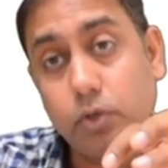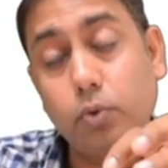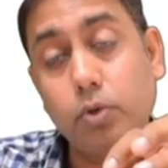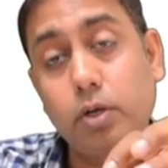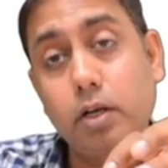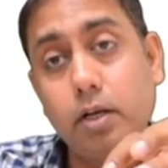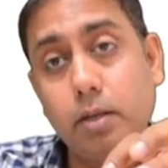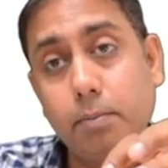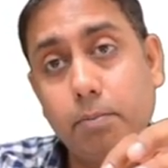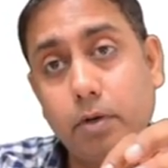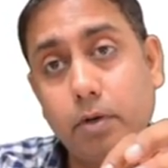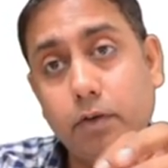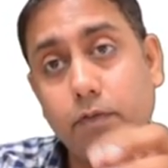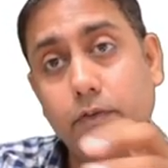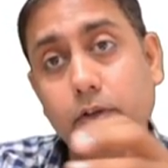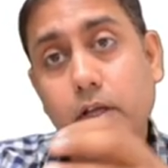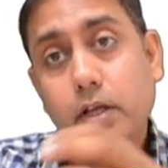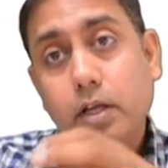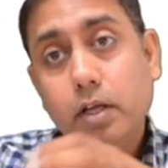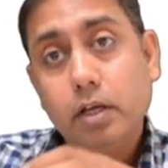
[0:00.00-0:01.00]
total number of
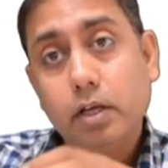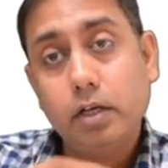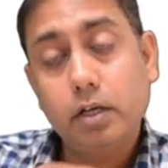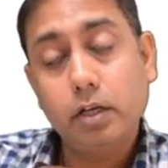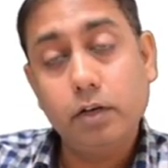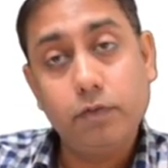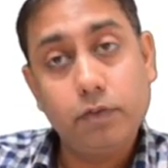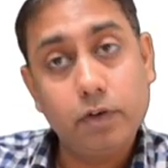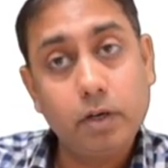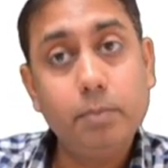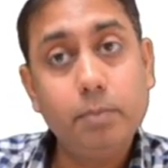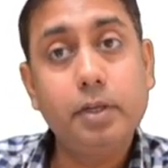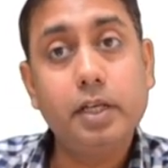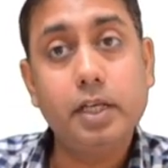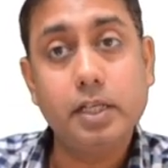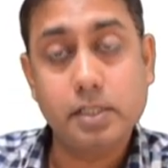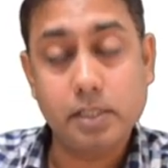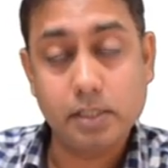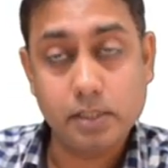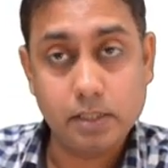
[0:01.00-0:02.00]
confirmed
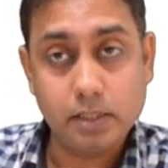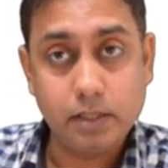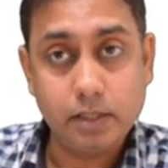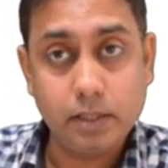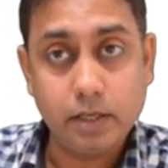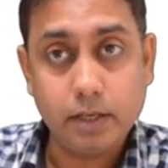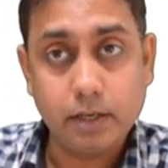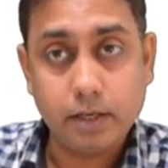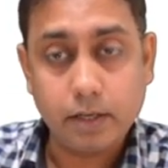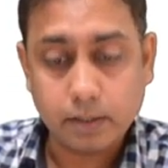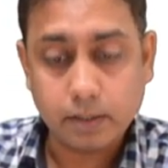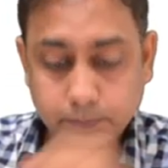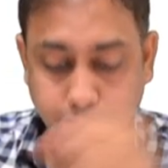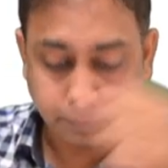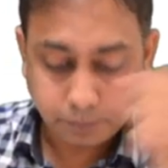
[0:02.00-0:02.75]
cases in the area.